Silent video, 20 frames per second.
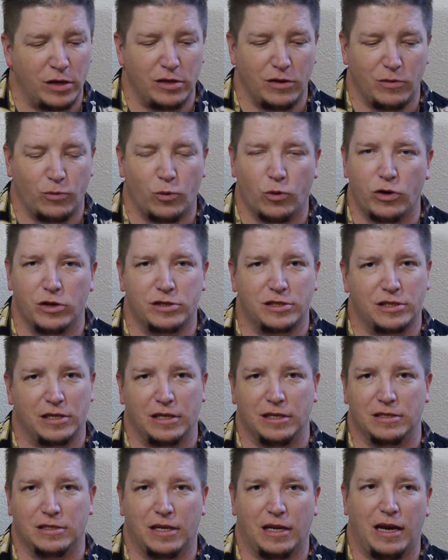of the worst
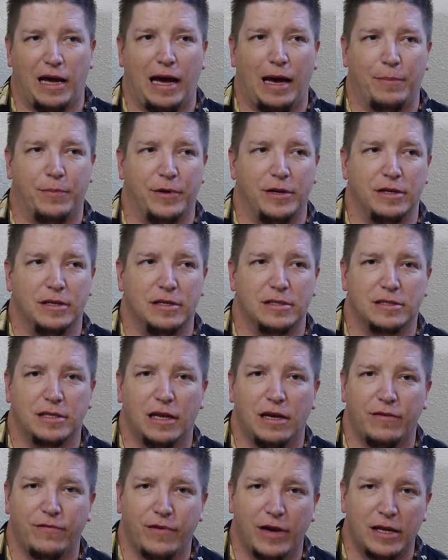things that happened is
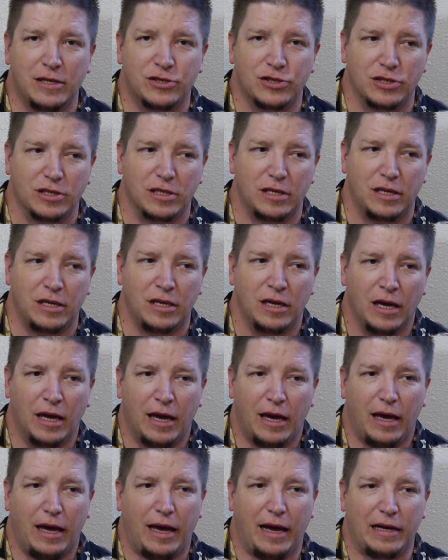that eventually
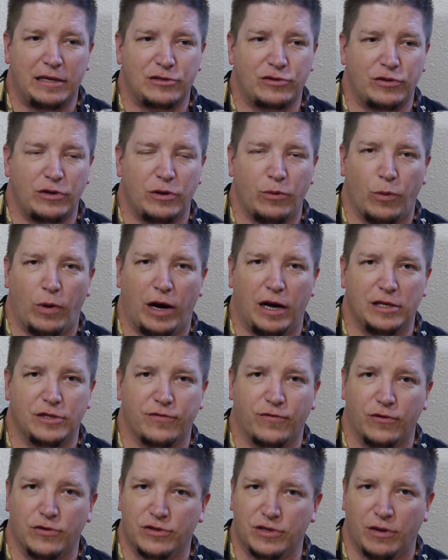X3Watch,
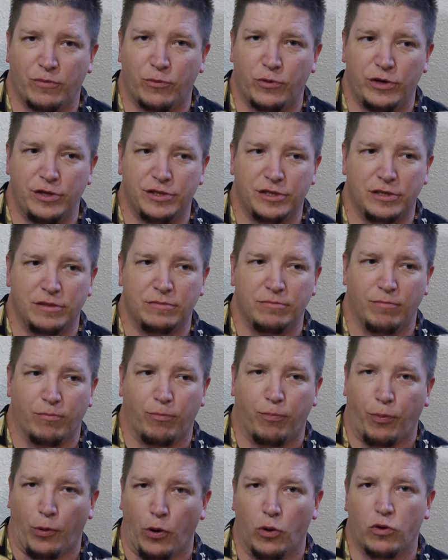for some reason,
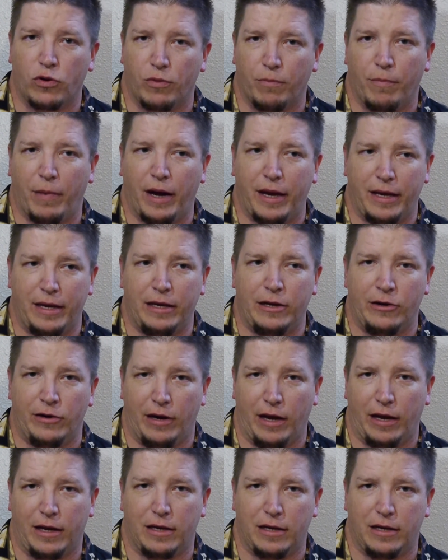broke my internet